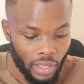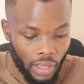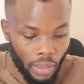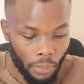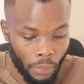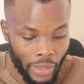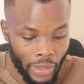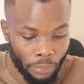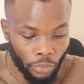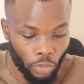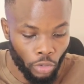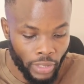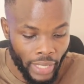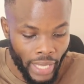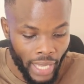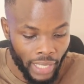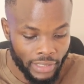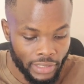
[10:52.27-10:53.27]
by
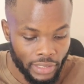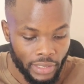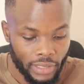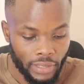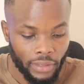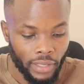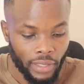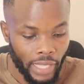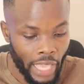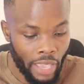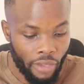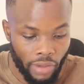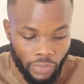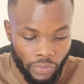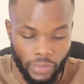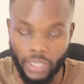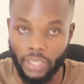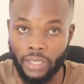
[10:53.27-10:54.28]
product,
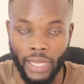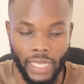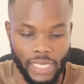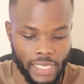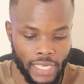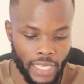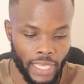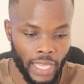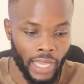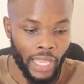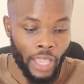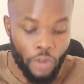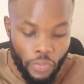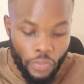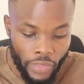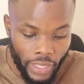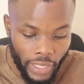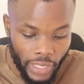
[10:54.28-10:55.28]
everything right here.
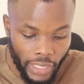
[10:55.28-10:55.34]
Everything